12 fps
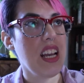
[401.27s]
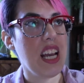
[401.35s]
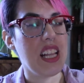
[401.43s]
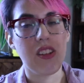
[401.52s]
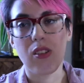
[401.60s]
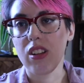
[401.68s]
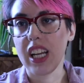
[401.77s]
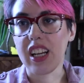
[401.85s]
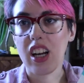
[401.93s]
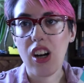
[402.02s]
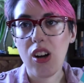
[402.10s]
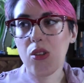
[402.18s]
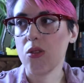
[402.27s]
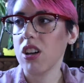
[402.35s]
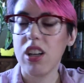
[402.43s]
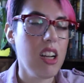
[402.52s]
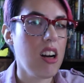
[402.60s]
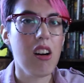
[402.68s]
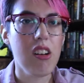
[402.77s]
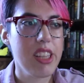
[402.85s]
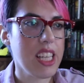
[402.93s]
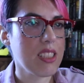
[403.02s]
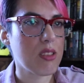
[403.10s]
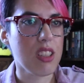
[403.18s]
and they're like, oh, all
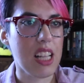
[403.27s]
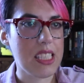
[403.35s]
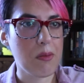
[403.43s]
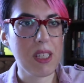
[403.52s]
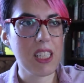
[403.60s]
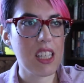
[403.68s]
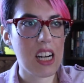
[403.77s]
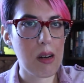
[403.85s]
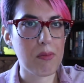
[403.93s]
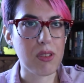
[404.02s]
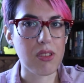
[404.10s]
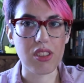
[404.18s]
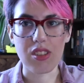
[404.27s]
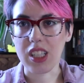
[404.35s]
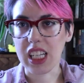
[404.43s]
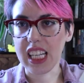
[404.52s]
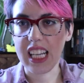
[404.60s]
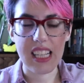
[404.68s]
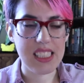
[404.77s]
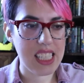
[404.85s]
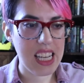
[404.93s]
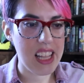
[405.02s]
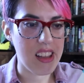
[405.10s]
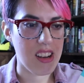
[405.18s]
these lesbian couples are going to get
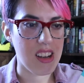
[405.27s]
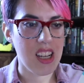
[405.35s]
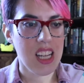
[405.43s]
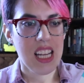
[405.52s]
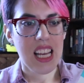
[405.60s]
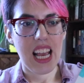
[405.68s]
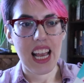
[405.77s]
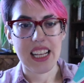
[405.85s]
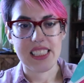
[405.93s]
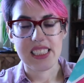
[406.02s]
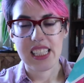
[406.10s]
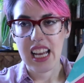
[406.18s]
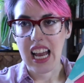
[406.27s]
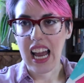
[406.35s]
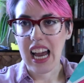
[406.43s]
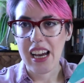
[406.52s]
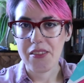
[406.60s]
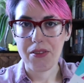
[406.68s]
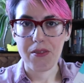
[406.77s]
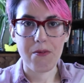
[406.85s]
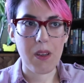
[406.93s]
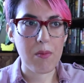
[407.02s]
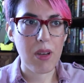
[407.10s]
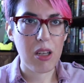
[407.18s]
together and have
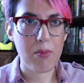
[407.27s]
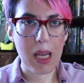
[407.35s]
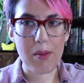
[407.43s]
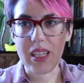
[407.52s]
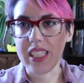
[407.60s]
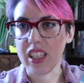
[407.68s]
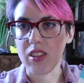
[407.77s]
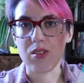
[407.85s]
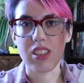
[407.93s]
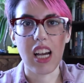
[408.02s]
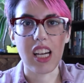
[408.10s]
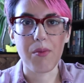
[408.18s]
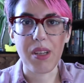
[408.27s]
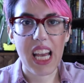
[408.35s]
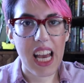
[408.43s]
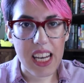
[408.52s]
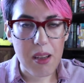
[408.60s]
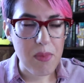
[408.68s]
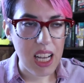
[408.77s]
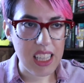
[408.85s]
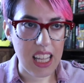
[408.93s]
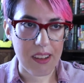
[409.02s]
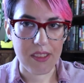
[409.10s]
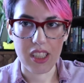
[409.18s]
female babies, and there's not going to be any men
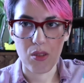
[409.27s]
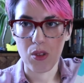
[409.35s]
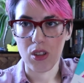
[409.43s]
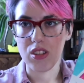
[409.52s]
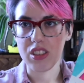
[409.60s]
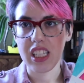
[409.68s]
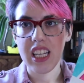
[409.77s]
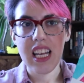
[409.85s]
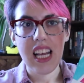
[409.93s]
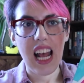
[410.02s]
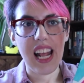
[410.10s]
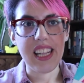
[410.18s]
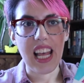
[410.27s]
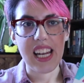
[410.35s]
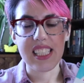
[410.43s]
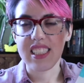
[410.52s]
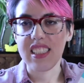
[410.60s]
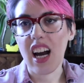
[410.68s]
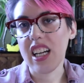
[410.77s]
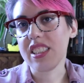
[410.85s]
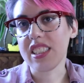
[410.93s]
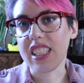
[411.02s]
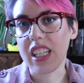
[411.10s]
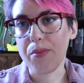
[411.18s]
left in the world. And then it's not
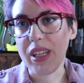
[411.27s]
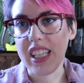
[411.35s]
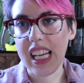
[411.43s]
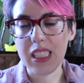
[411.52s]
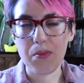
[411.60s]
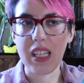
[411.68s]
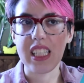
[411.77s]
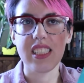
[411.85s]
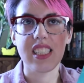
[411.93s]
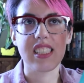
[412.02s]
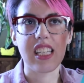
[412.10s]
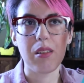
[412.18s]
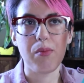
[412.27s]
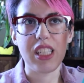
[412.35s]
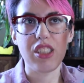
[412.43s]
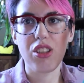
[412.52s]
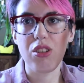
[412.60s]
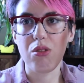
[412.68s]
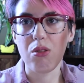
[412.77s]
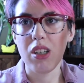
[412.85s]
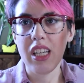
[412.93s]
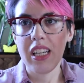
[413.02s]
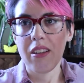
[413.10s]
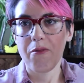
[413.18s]
just going to be lesbians, it's going to be
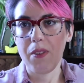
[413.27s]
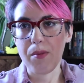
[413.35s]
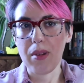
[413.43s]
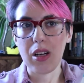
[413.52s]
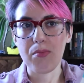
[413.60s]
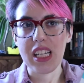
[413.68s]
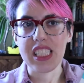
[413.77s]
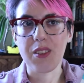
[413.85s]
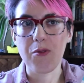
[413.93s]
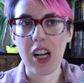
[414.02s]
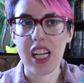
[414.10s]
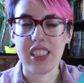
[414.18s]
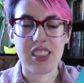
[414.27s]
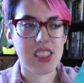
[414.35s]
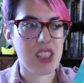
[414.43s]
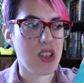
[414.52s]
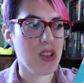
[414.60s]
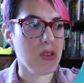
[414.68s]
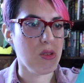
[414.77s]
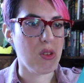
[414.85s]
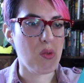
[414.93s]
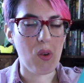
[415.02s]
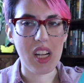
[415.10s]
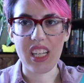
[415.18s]
two female best friends who
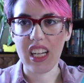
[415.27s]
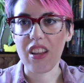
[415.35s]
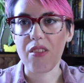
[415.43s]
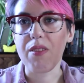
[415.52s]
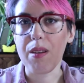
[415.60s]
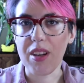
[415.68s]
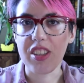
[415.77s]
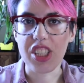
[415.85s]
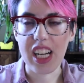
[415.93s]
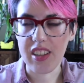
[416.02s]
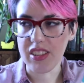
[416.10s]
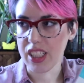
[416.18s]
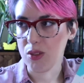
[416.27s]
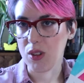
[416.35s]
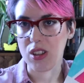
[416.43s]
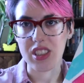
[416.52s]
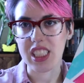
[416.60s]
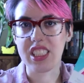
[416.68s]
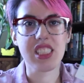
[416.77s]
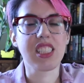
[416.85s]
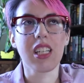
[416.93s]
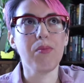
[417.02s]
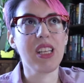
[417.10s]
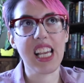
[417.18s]
want another female child in the world, and it's just
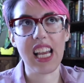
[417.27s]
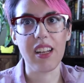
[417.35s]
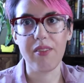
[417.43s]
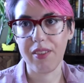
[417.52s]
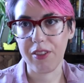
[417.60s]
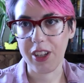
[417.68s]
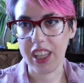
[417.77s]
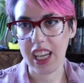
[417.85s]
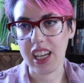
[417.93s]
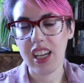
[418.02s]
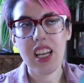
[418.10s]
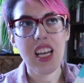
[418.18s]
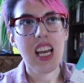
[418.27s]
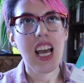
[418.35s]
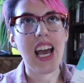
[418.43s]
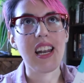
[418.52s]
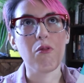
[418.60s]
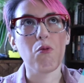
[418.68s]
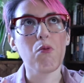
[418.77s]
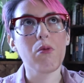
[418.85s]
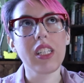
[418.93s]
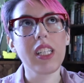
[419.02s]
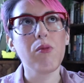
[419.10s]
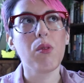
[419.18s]
going to be the end of everything. And it
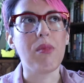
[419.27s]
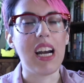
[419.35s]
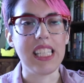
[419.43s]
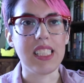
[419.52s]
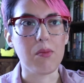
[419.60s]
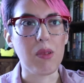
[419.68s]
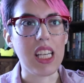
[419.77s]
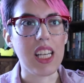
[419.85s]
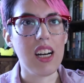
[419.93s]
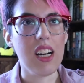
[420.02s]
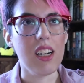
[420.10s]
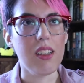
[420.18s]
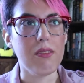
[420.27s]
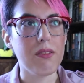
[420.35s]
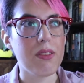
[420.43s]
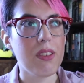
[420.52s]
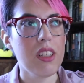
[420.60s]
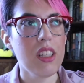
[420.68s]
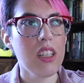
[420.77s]
really reminds me of